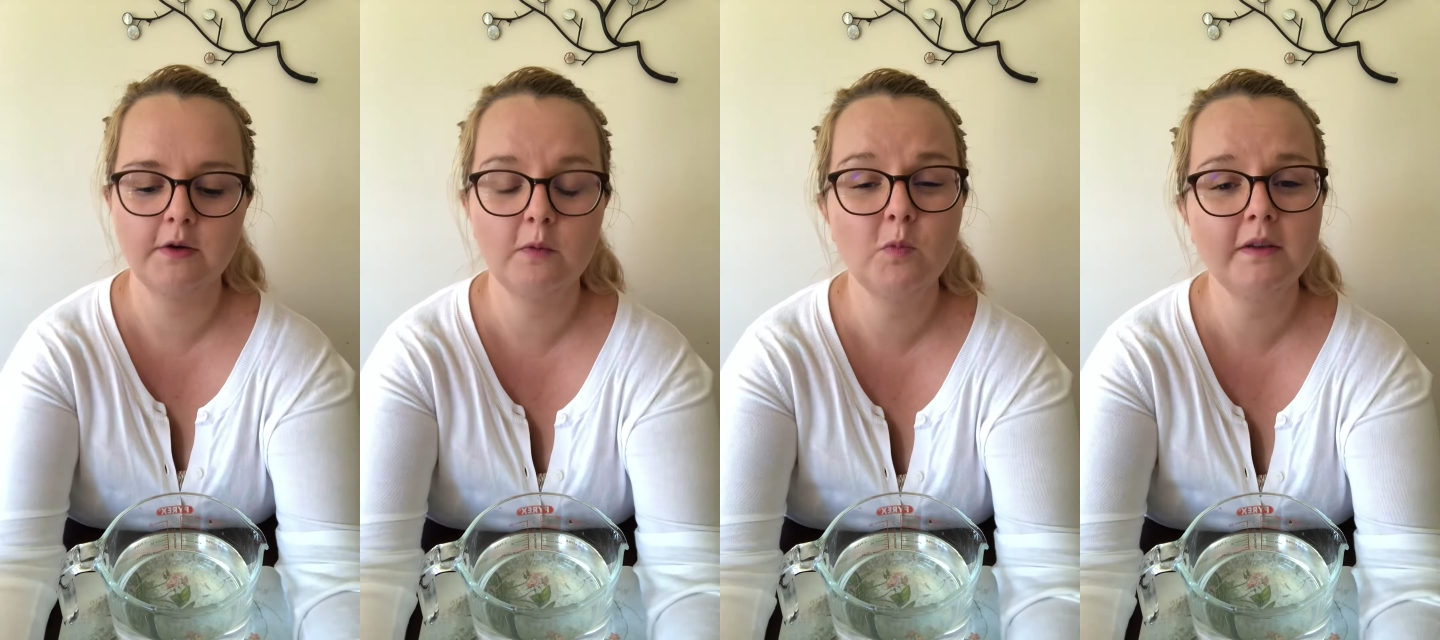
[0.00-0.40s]

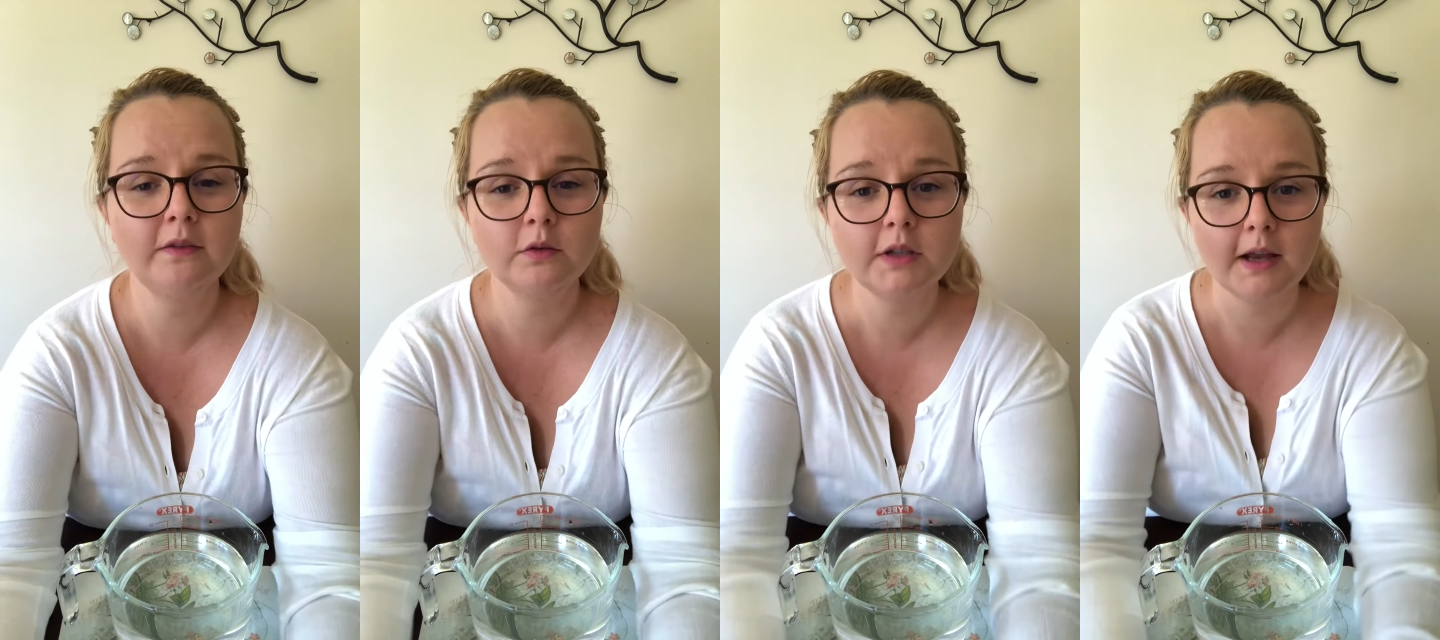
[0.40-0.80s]
And once
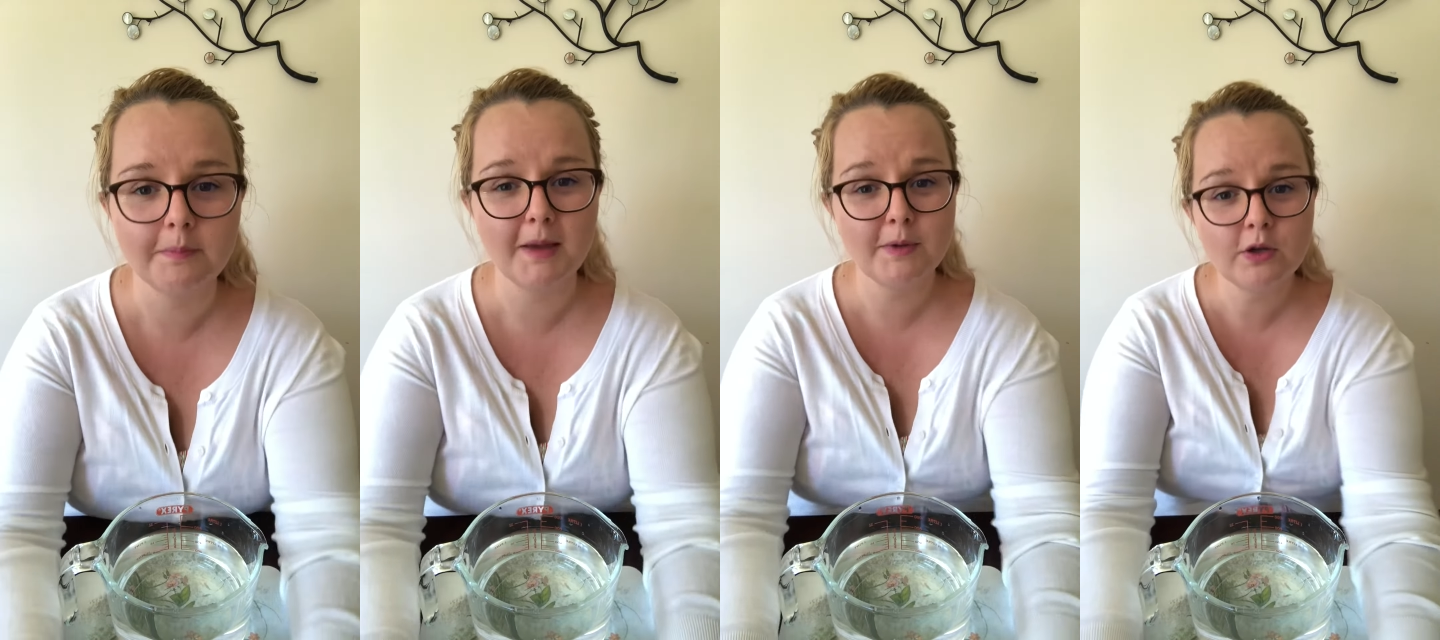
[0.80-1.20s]
you're done,
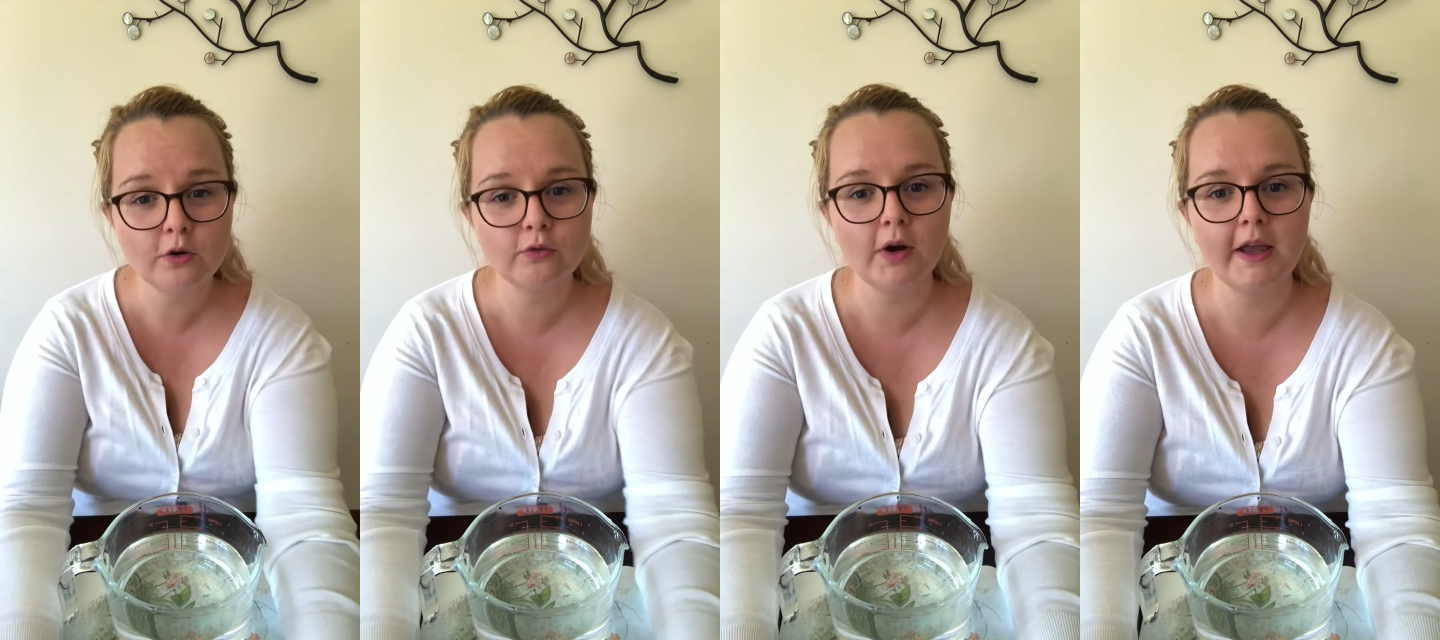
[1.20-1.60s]
maybe you
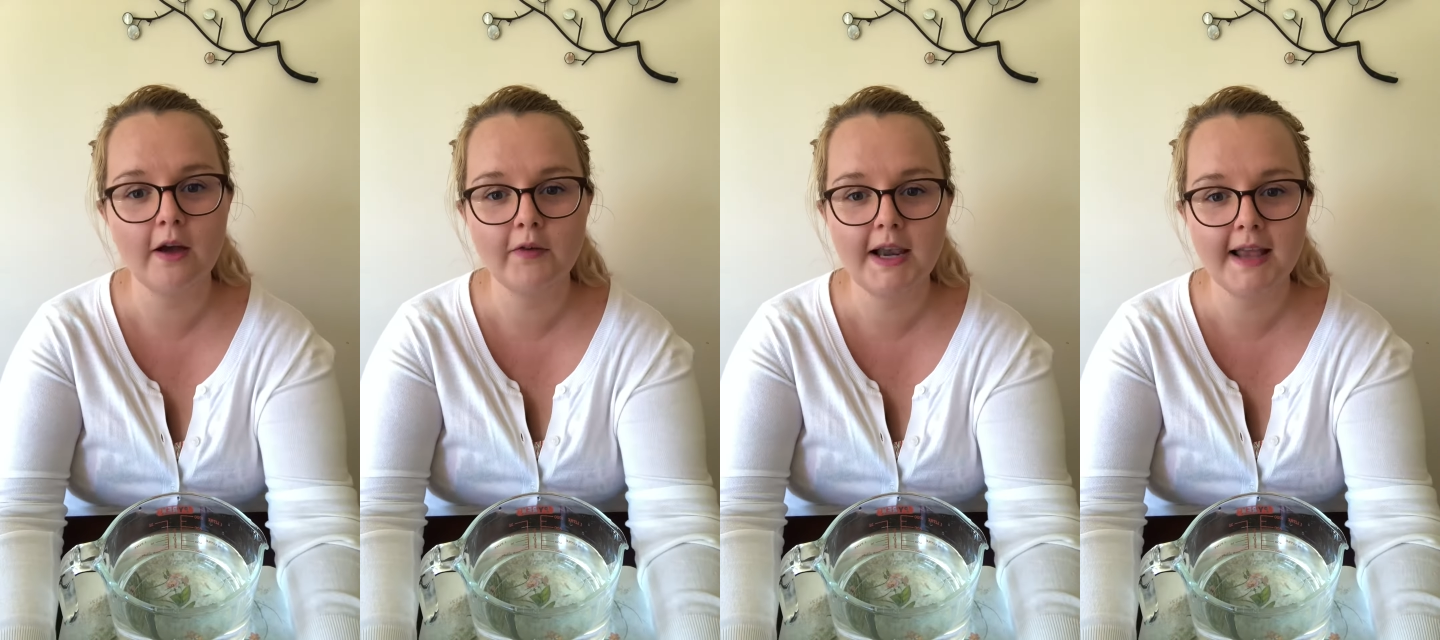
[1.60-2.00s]
could write
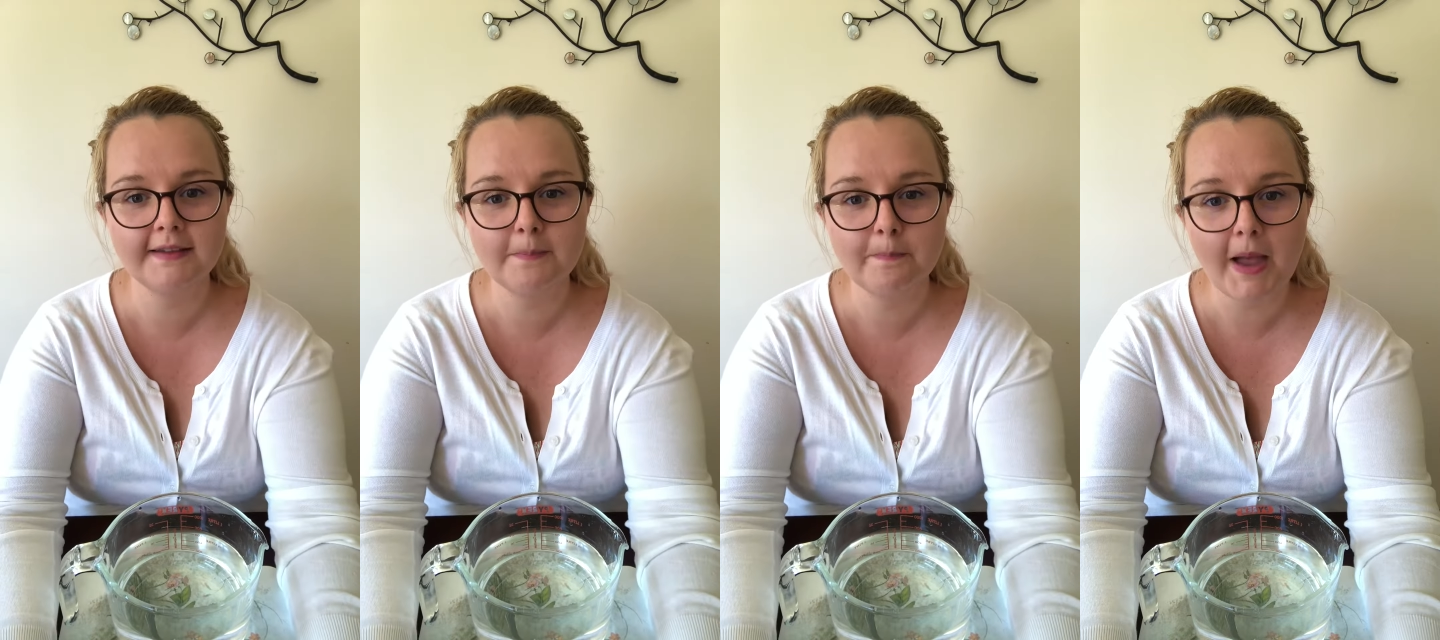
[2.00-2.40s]
her a
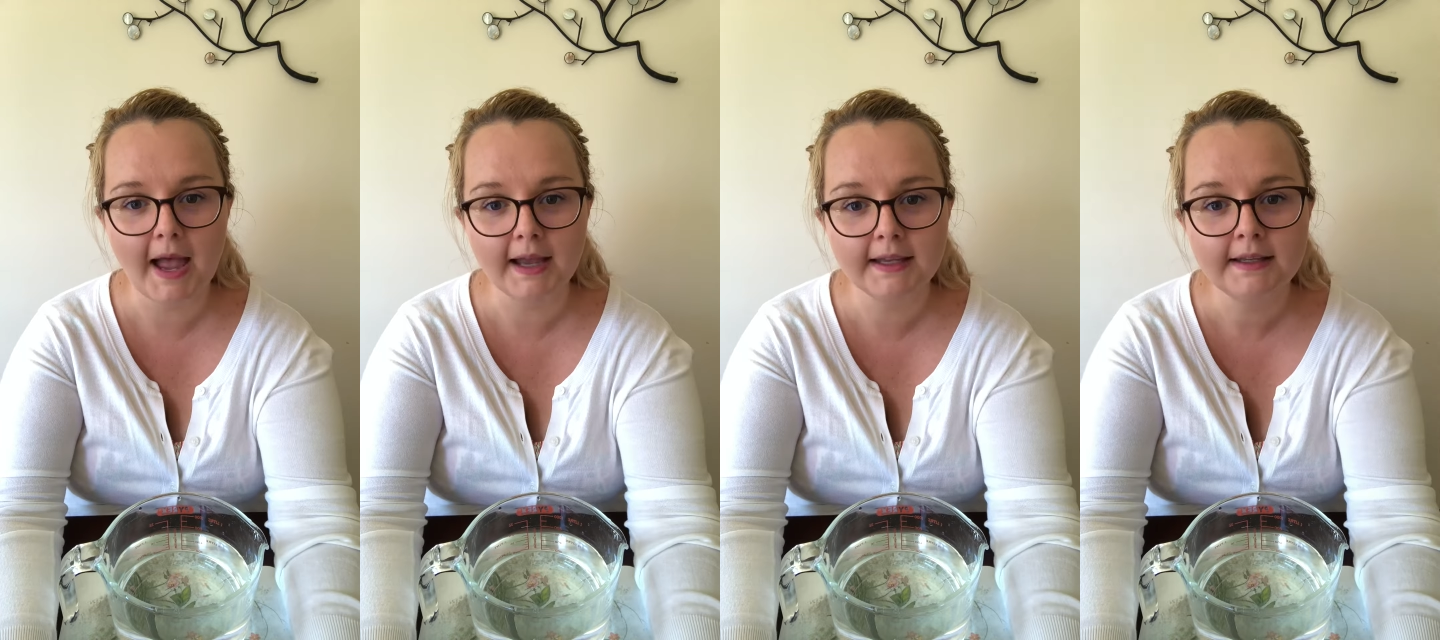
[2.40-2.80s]
letter
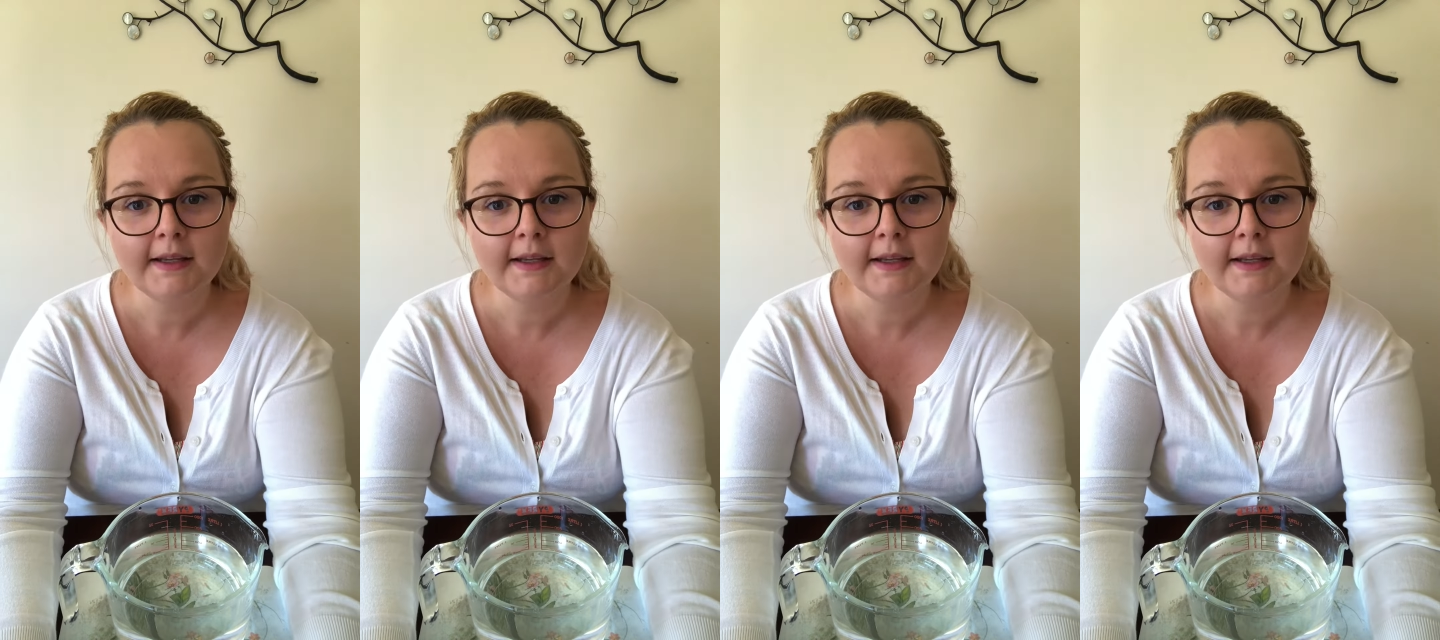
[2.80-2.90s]
back